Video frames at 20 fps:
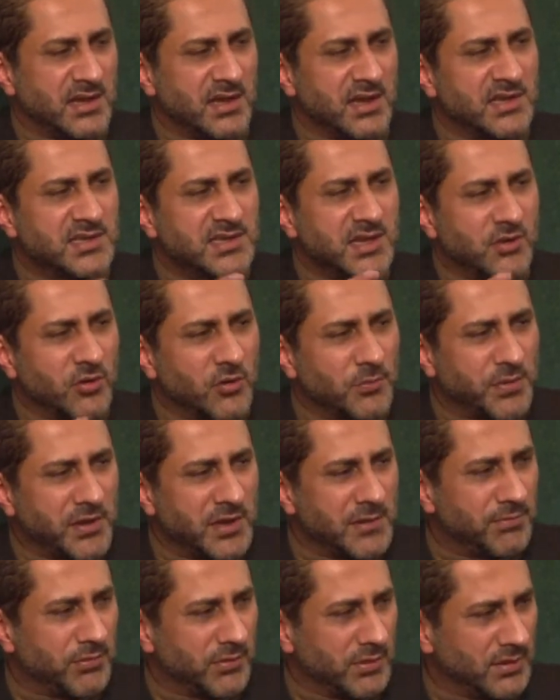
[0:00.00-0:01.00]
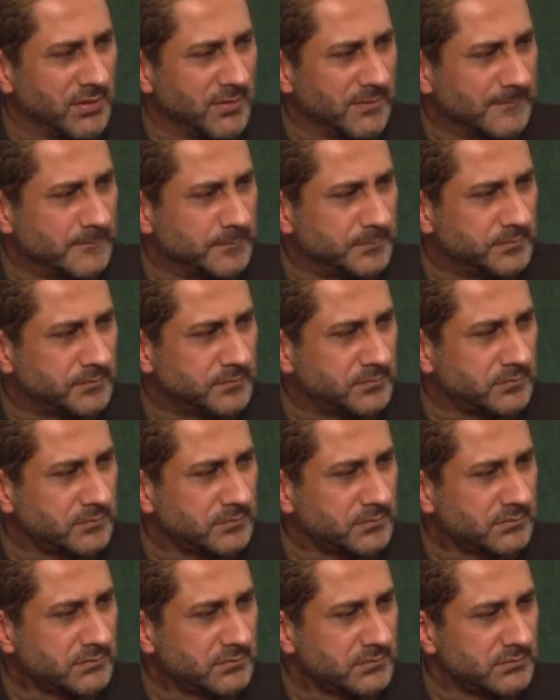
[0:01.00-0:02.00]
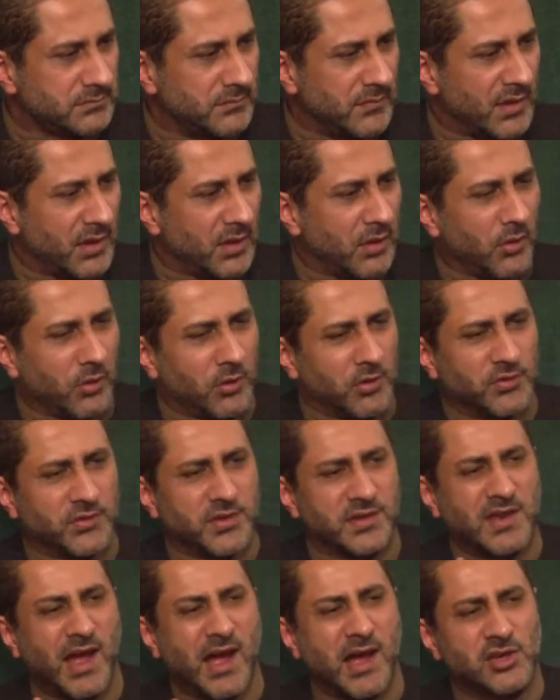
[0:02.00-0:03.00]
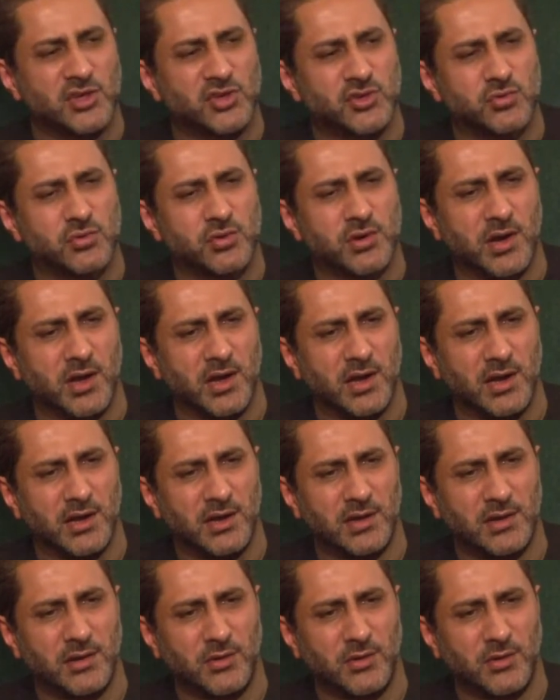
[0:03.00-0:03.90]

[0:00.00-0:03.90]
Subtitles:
He said, O people, on the Ashura,